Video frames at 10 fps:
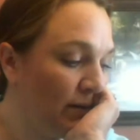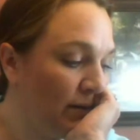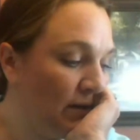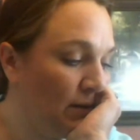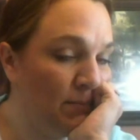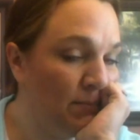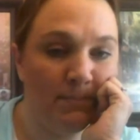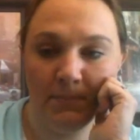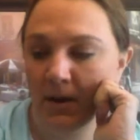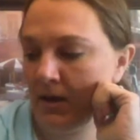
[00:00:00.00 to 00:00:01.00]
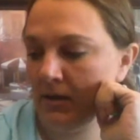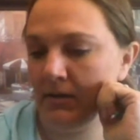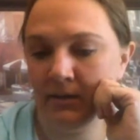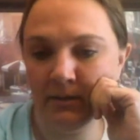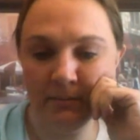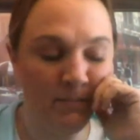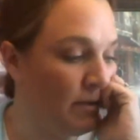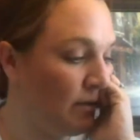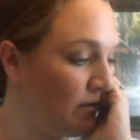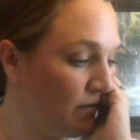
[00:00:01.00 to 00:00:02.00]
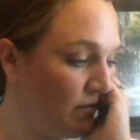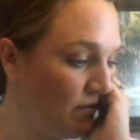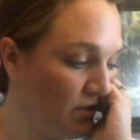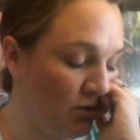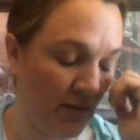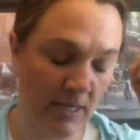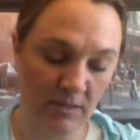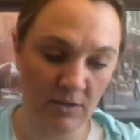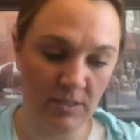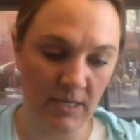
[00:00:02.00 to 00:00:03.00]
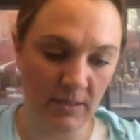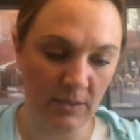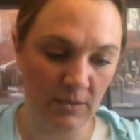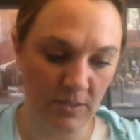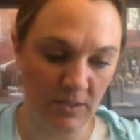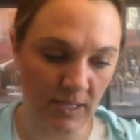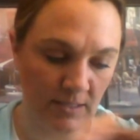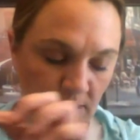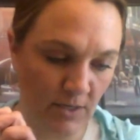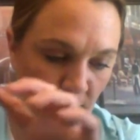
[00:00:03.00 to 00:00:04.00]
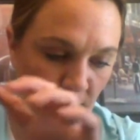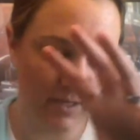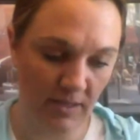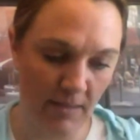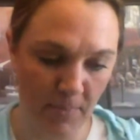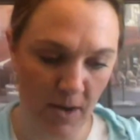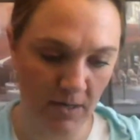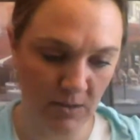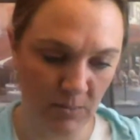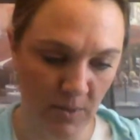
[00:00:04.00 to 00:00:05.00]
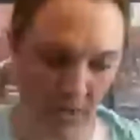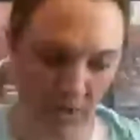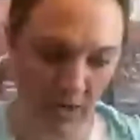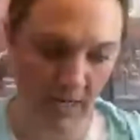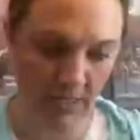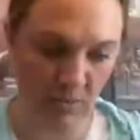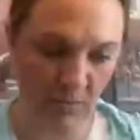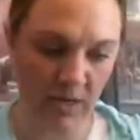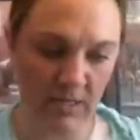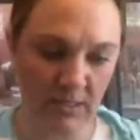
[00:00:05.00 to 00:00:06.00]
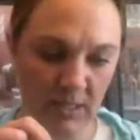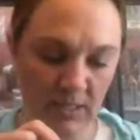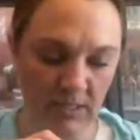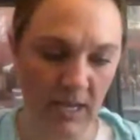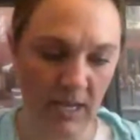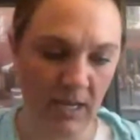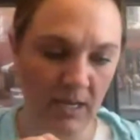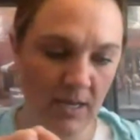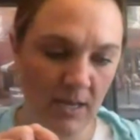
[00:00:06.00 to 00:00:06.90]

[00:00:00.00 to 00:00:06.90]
at the bottom, so like there's like a little sentence underneath that box where your chi-square is that'll say,